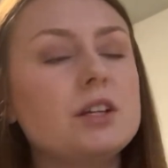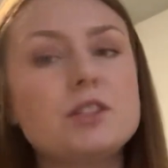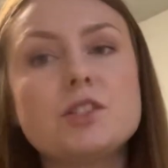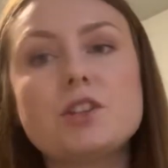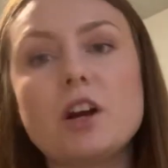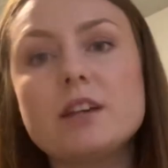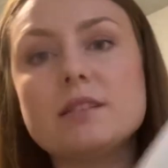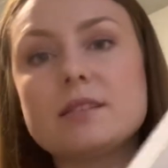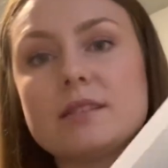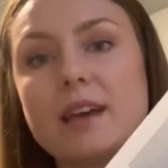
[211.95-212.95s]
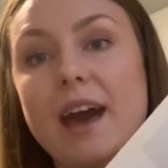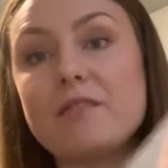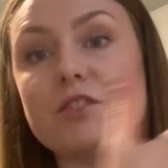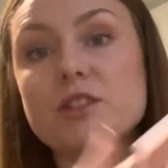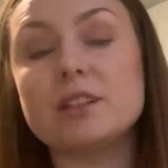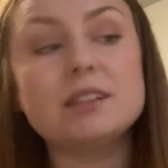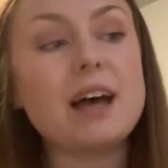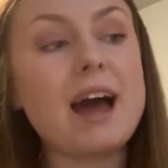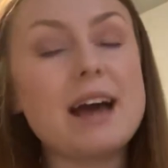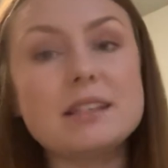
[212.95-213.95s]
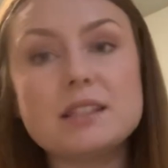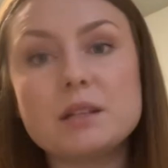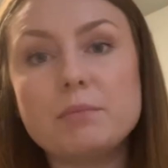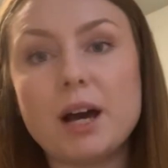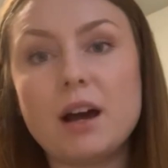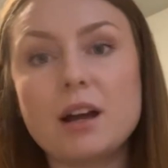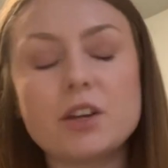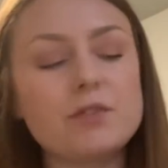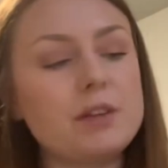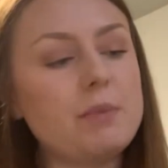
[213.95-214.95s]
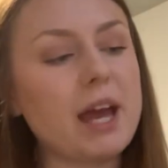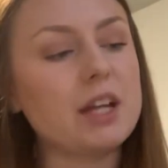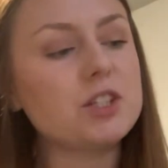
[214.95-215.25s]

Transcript: starts after the last biography page.